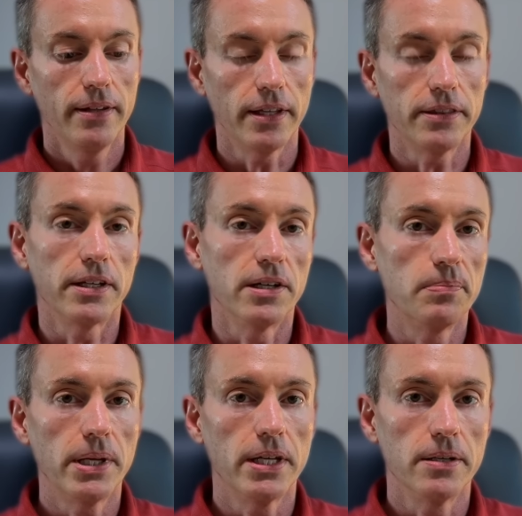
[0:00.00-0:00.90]
that the
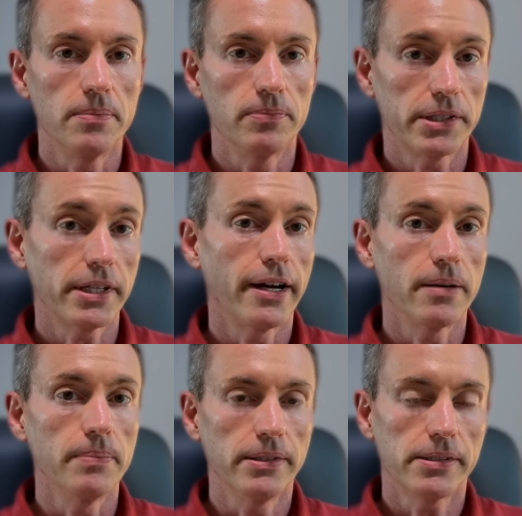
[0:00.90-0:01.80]
OPM
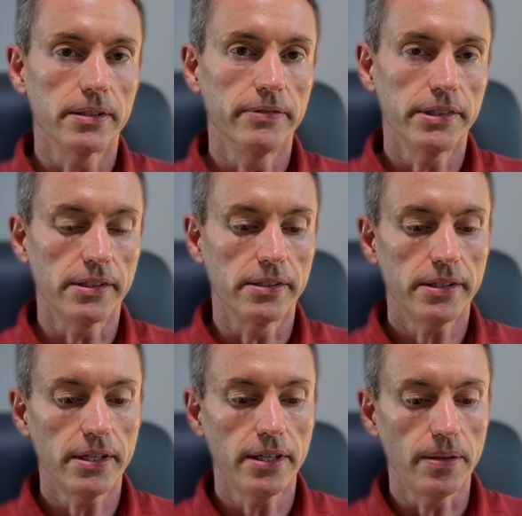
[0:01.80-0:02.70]
retirement services
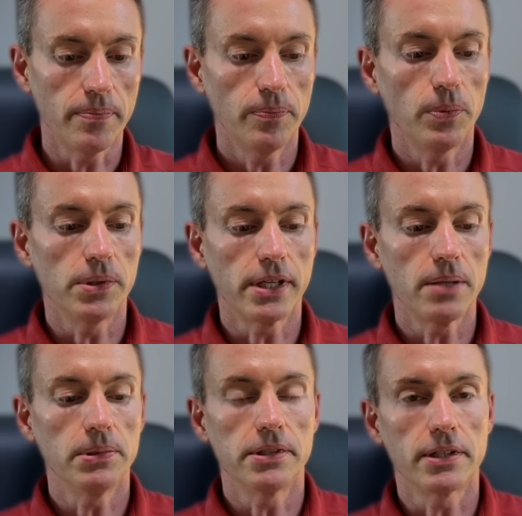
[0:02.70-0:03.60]
team was
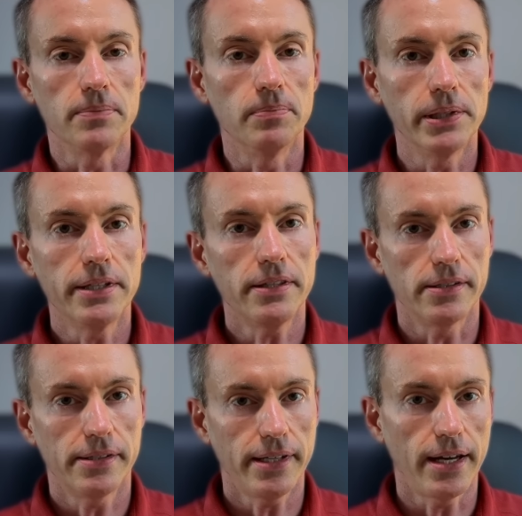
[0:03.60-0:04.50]
able to complete
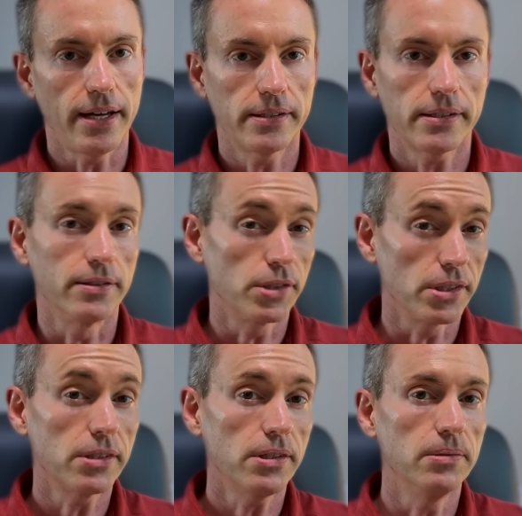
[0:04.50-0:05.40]
this task in
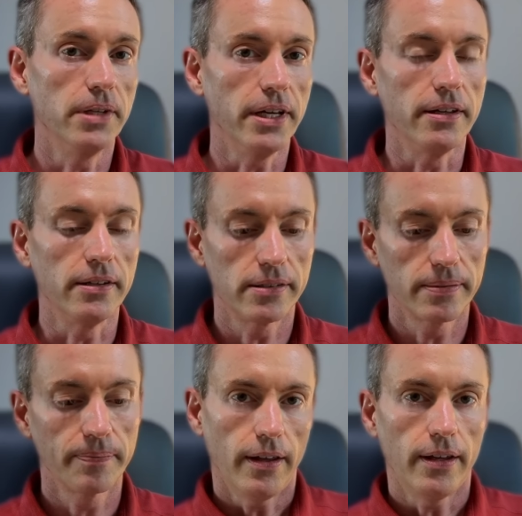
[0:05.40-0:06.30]
just 2 days.
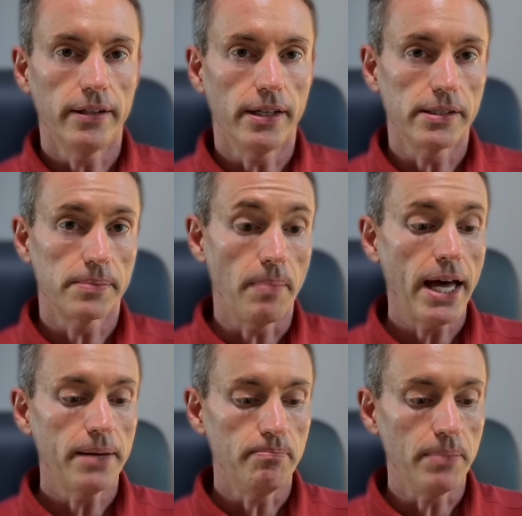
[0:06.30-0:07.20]
And as Matt